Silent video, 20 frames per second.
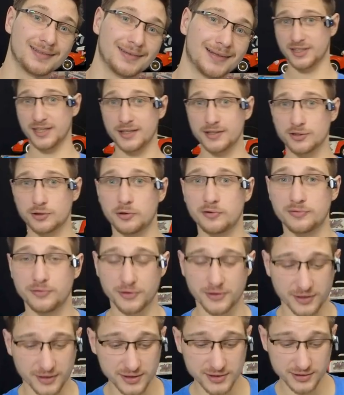The end goal
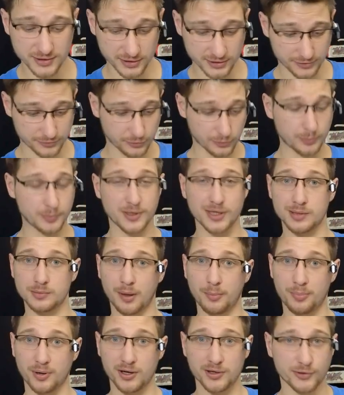for this is for me and
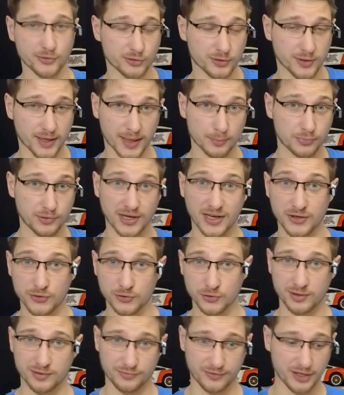my partner to bring it
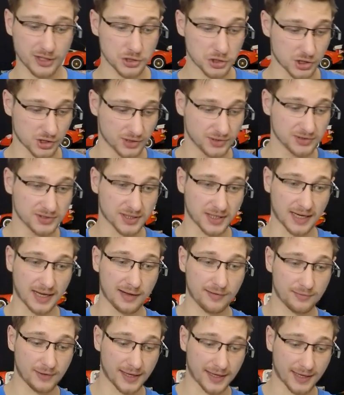to conventions and
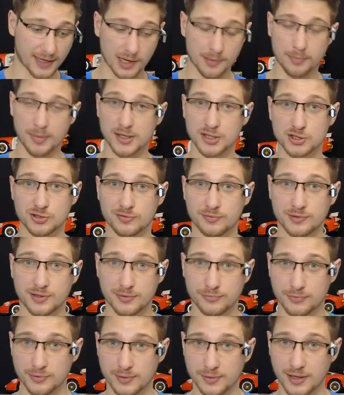have a bunch of
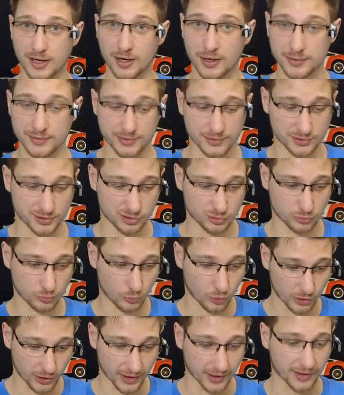different artists
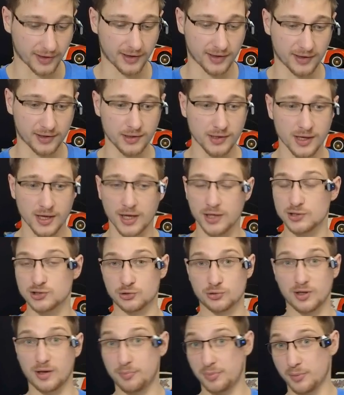work in here,
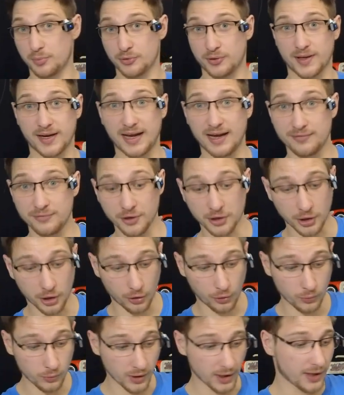so that people can have a
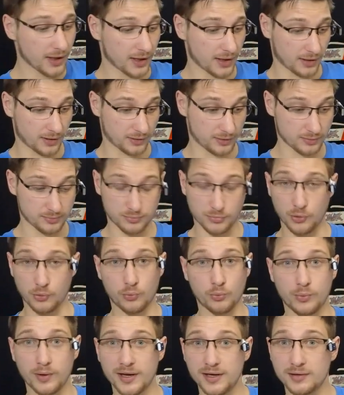go,
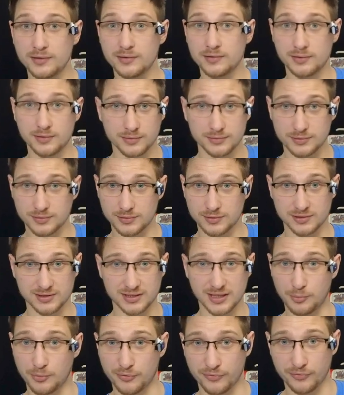win
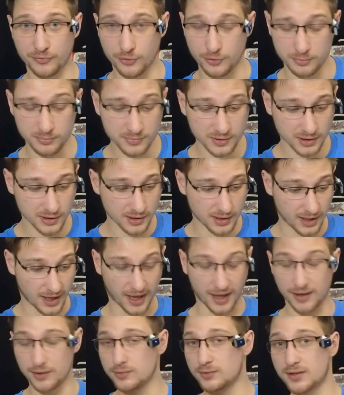some of them,
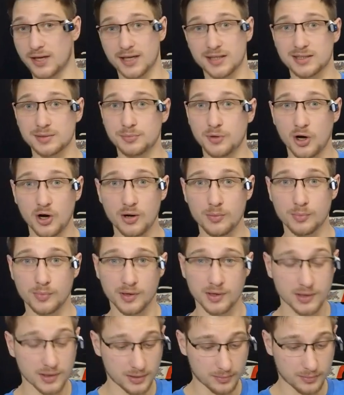and take them home.